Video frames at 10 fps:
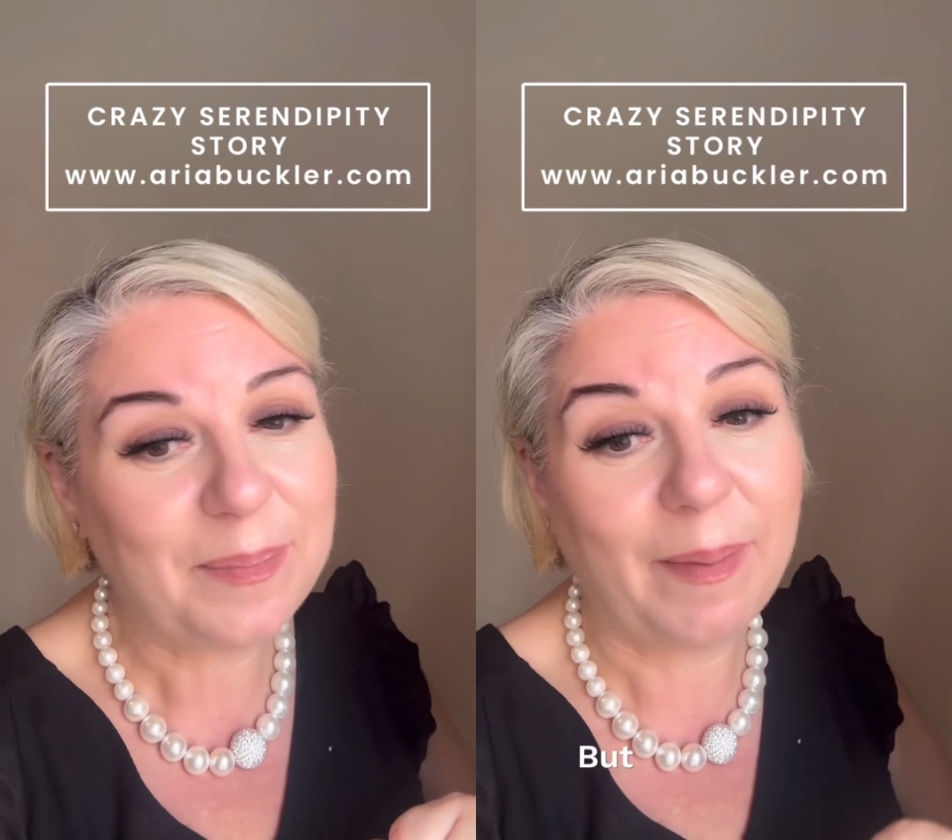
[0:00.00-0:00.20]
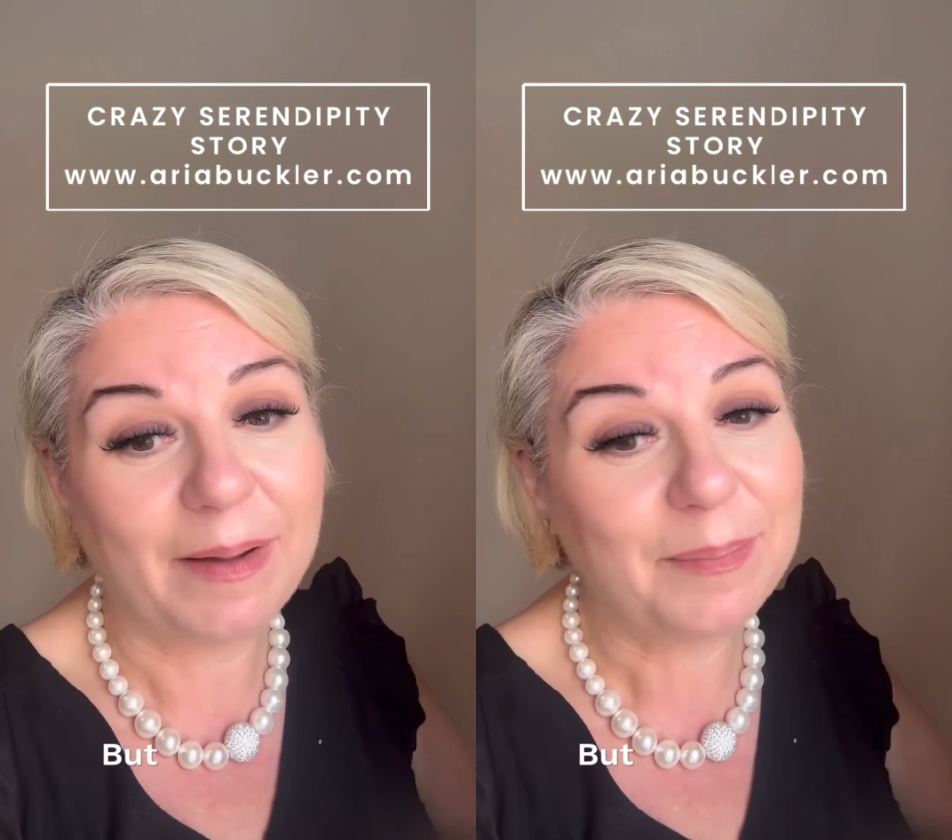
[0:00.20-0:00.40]

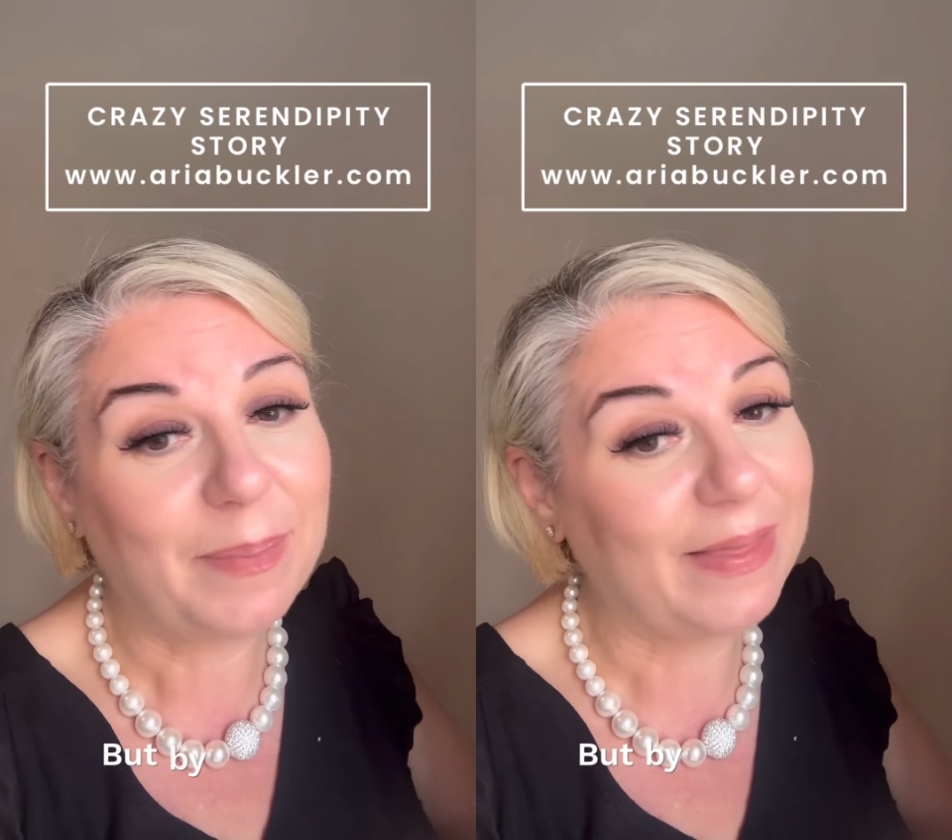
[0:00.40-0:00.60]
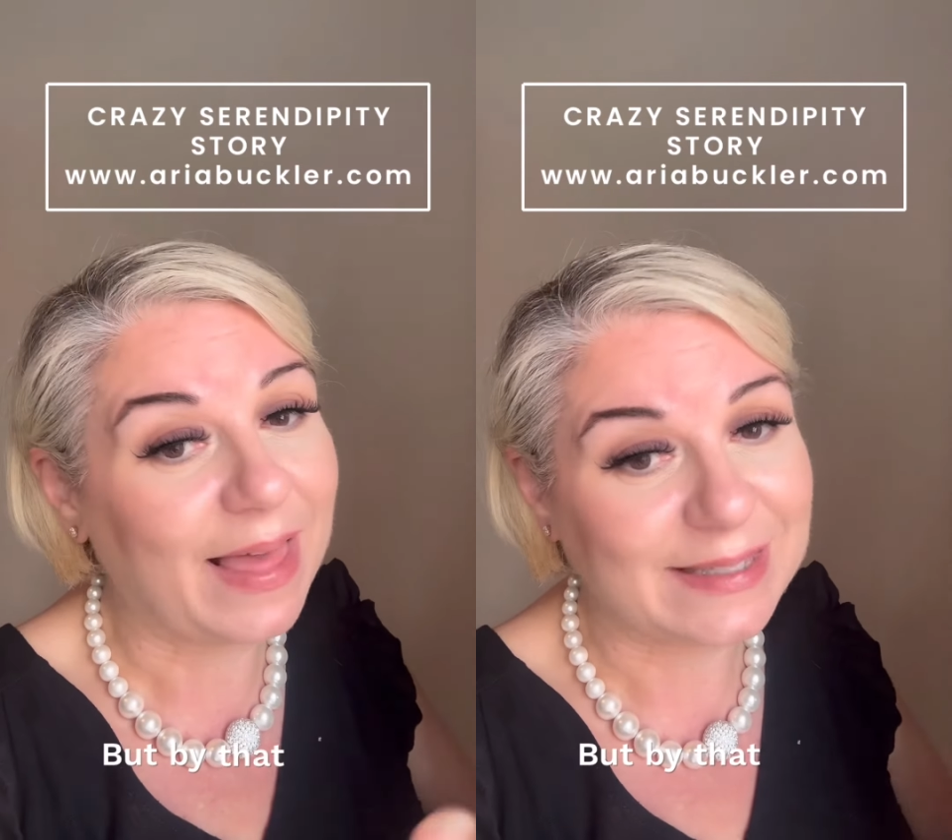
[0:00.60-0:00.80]
but by
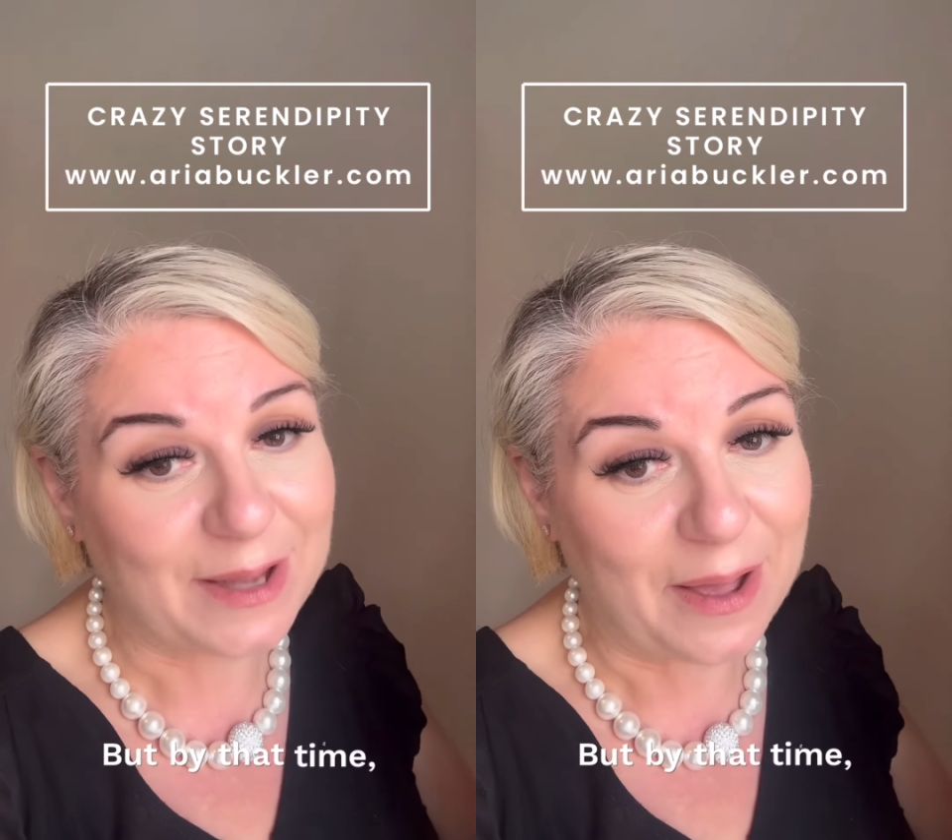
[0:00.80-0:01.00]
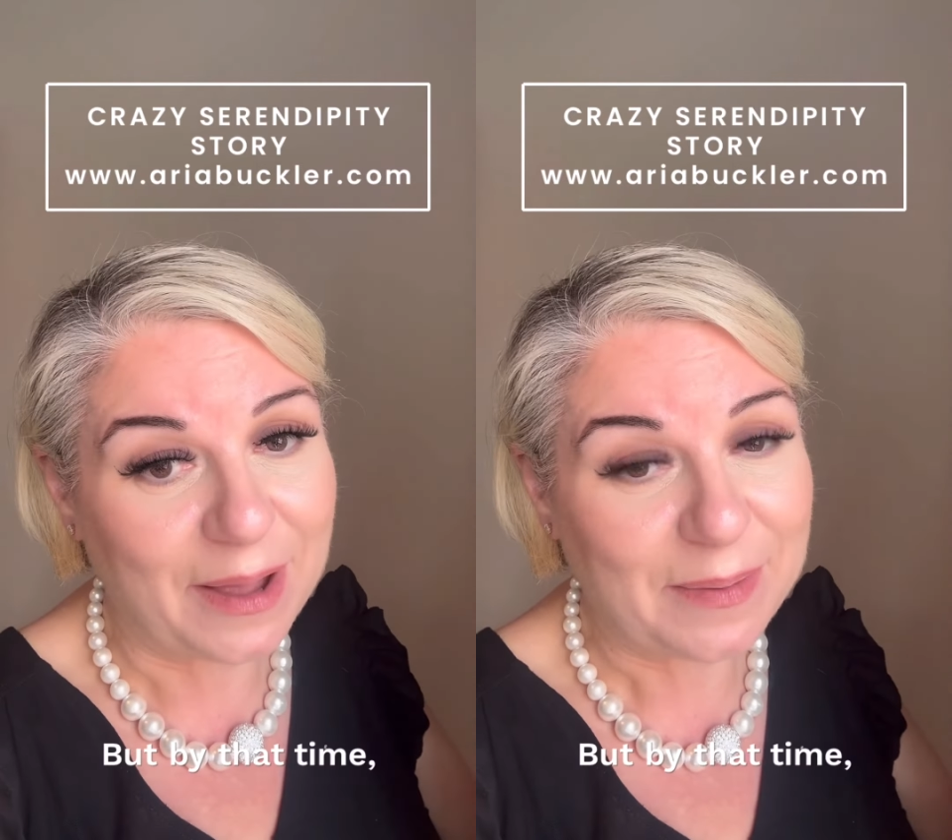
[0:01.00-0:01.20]
that
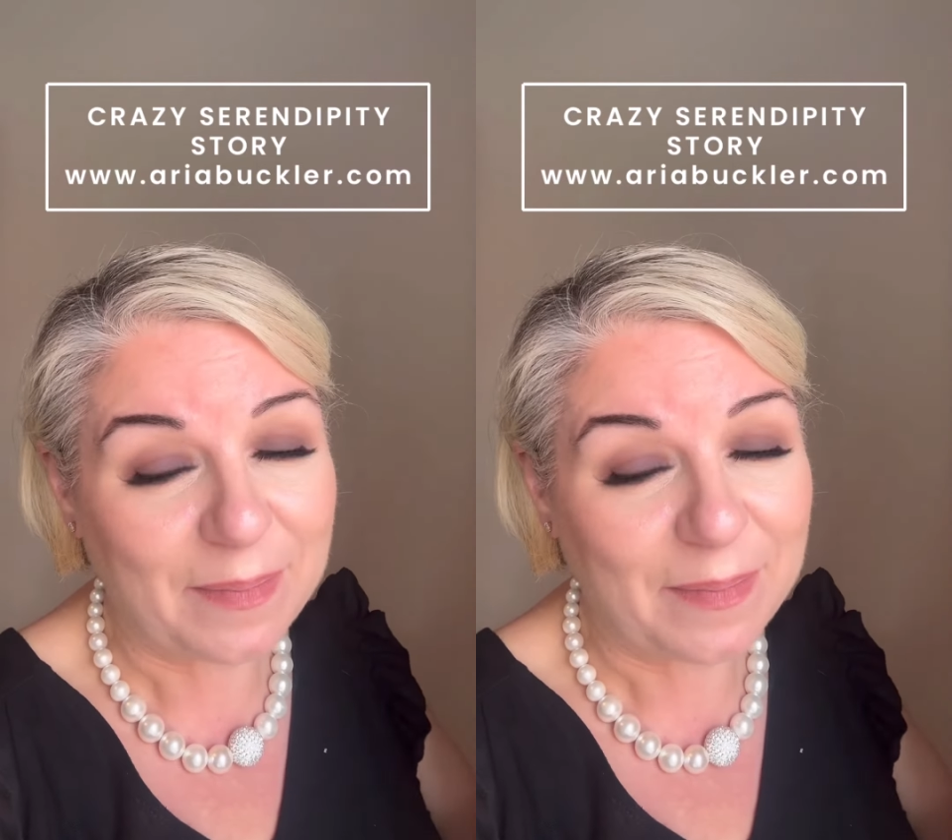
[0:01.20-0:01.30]
time